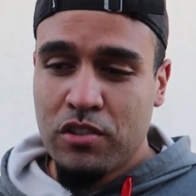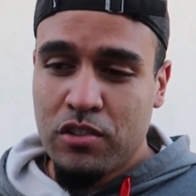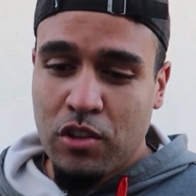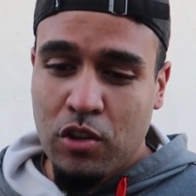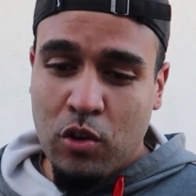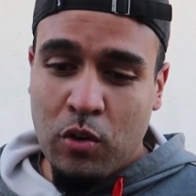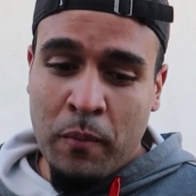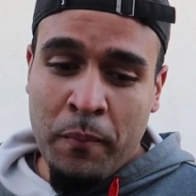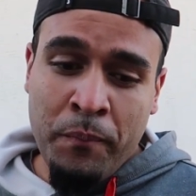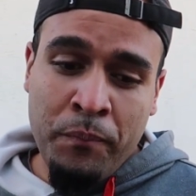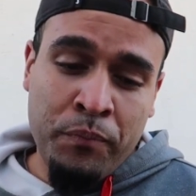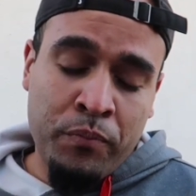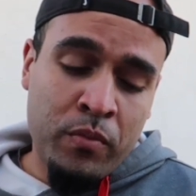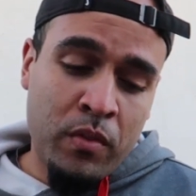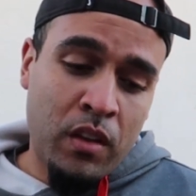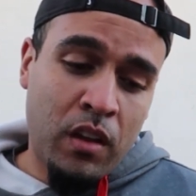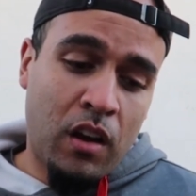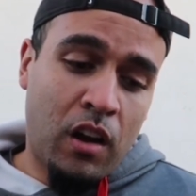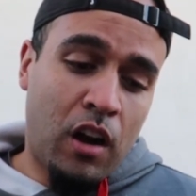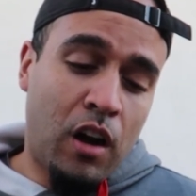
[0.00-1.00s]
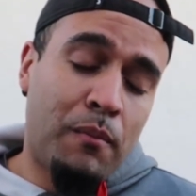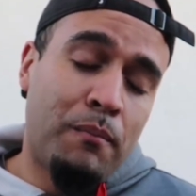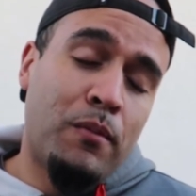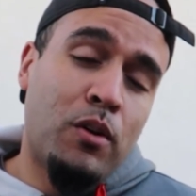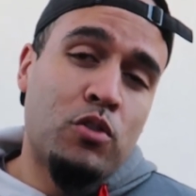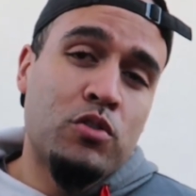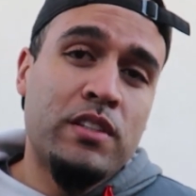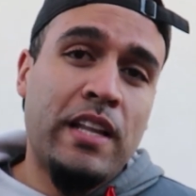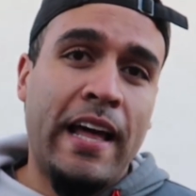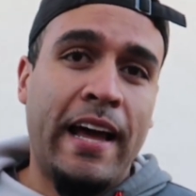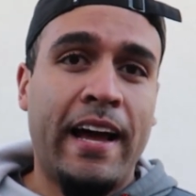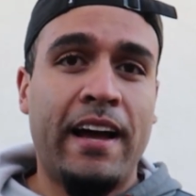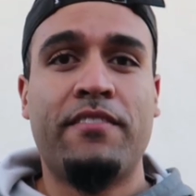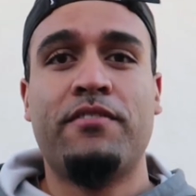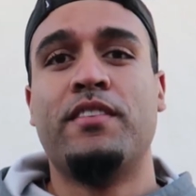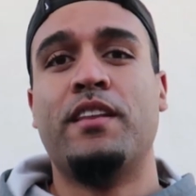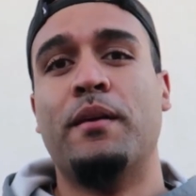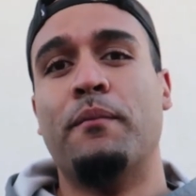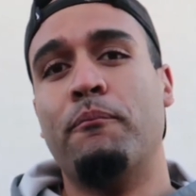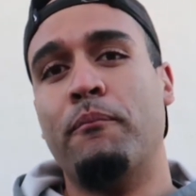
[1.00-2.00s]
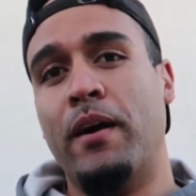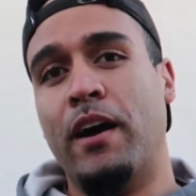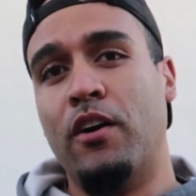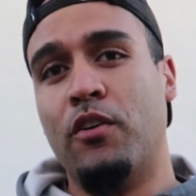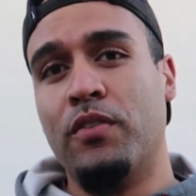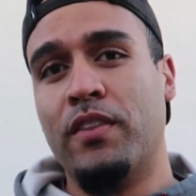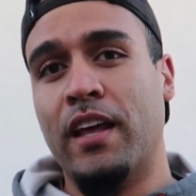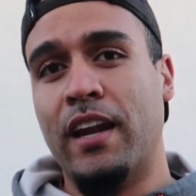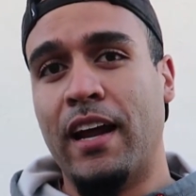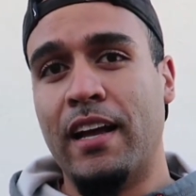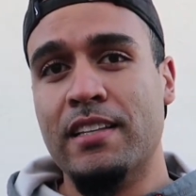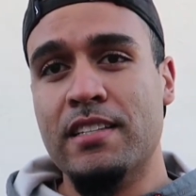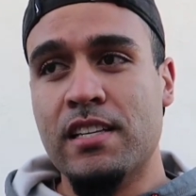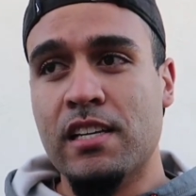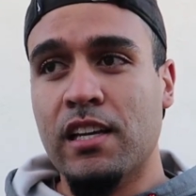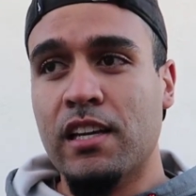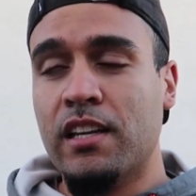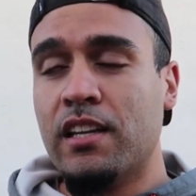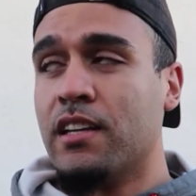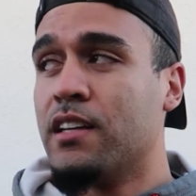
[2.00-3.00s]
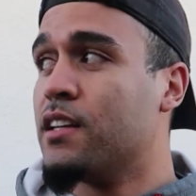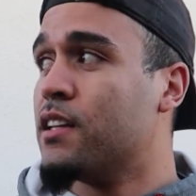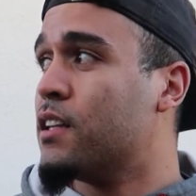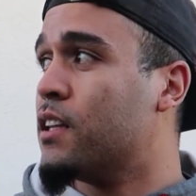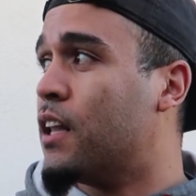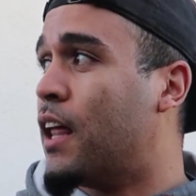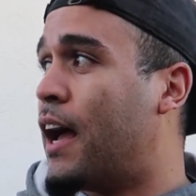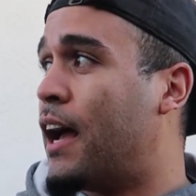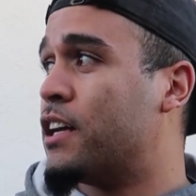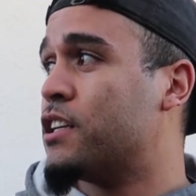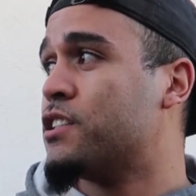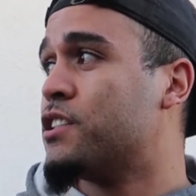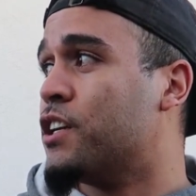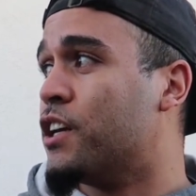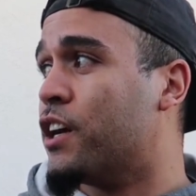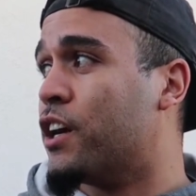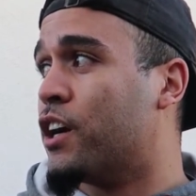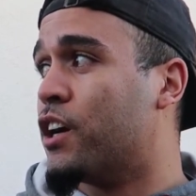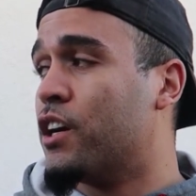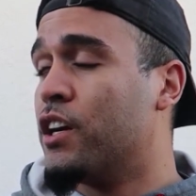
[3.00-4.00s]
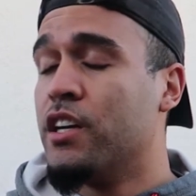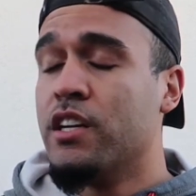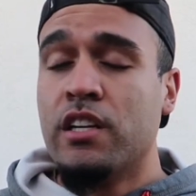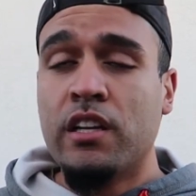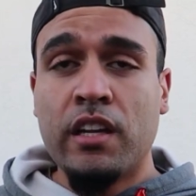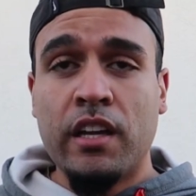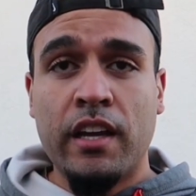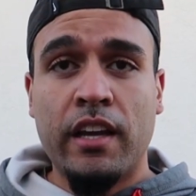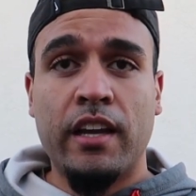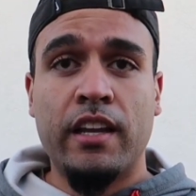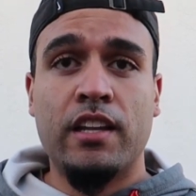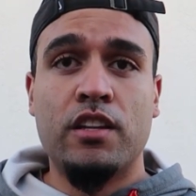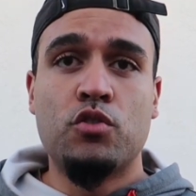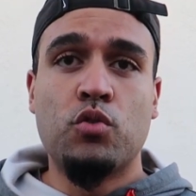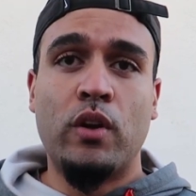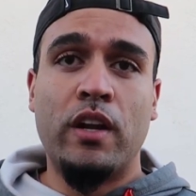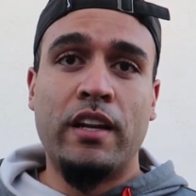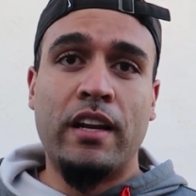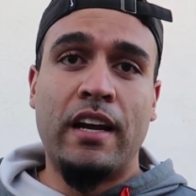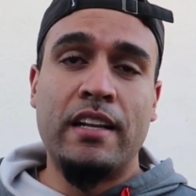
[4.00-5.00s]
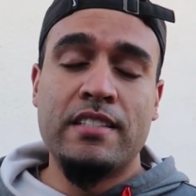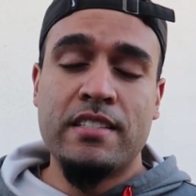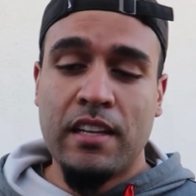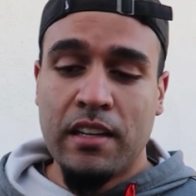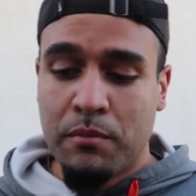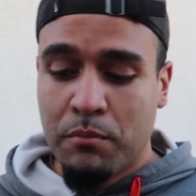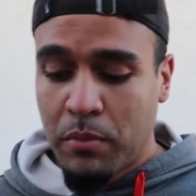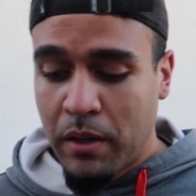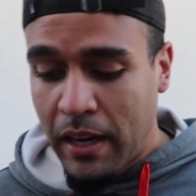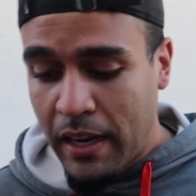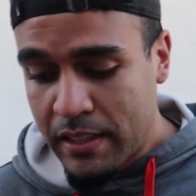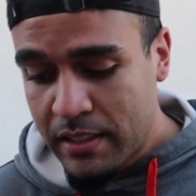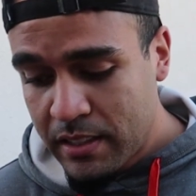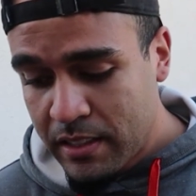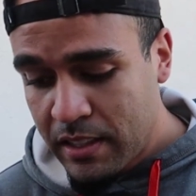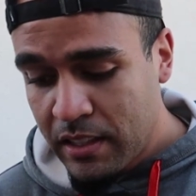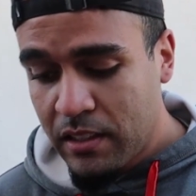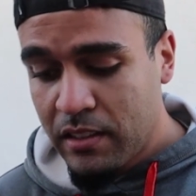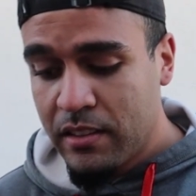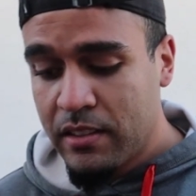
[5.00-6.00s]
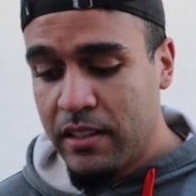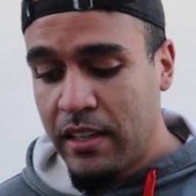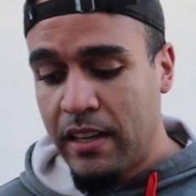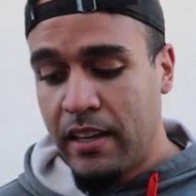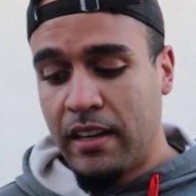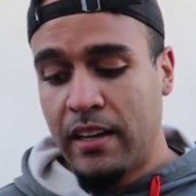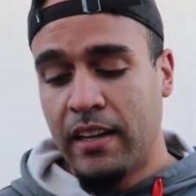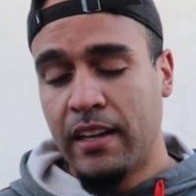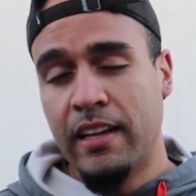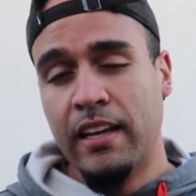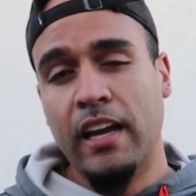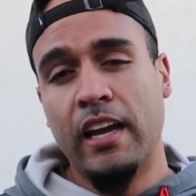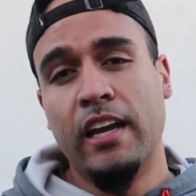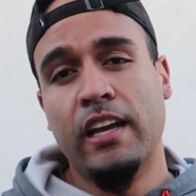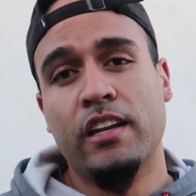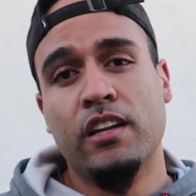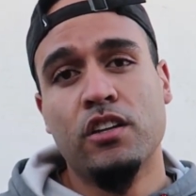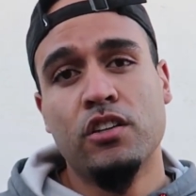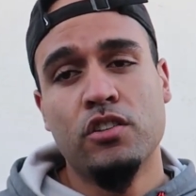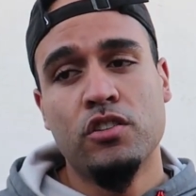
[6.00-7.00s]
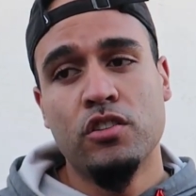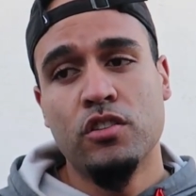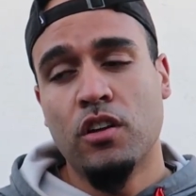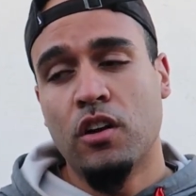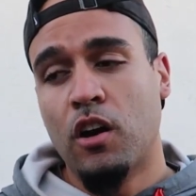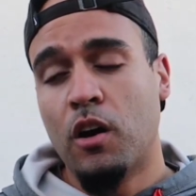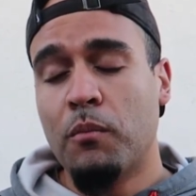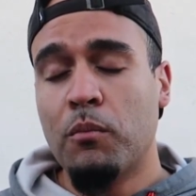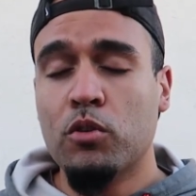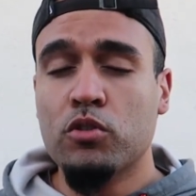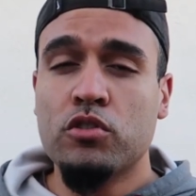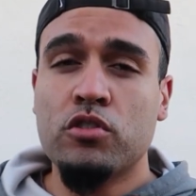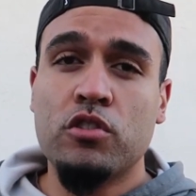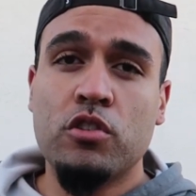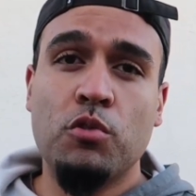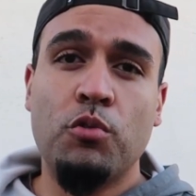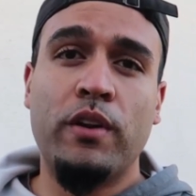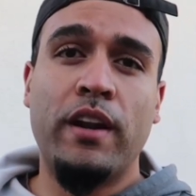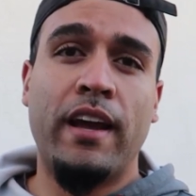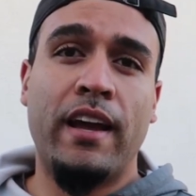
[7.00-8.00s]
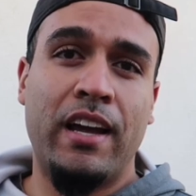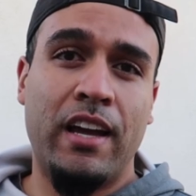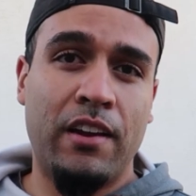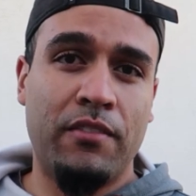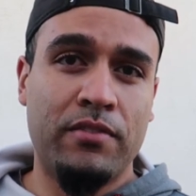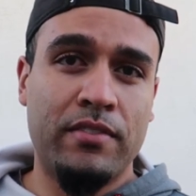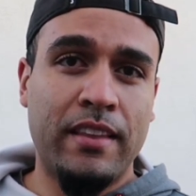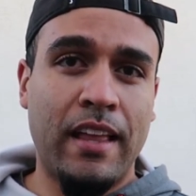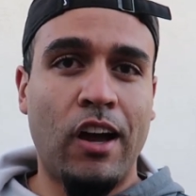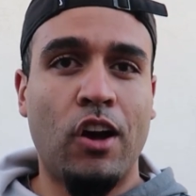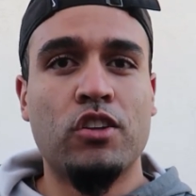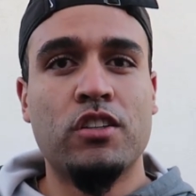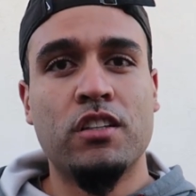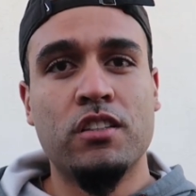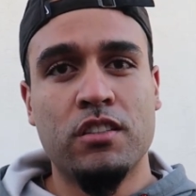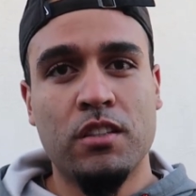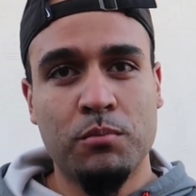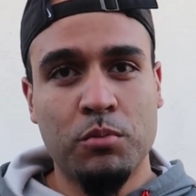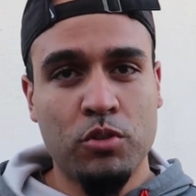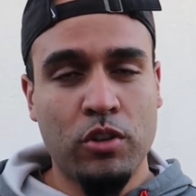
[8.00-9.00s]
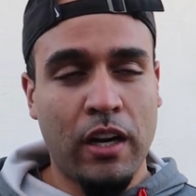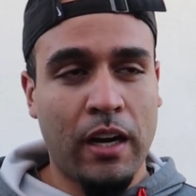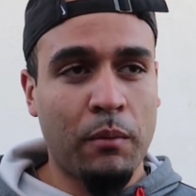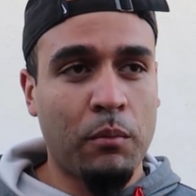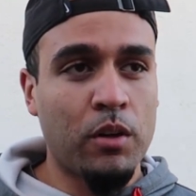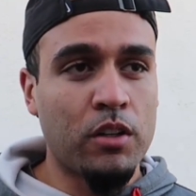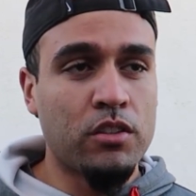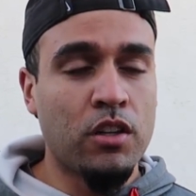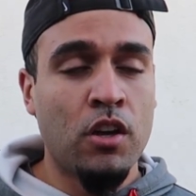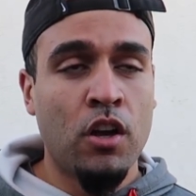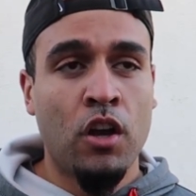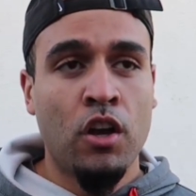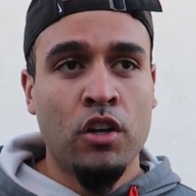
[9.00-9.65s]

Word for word: So almost half the amount that I did last year in twenty nineteen, but I still did gain almost two and a half thousand subscribers.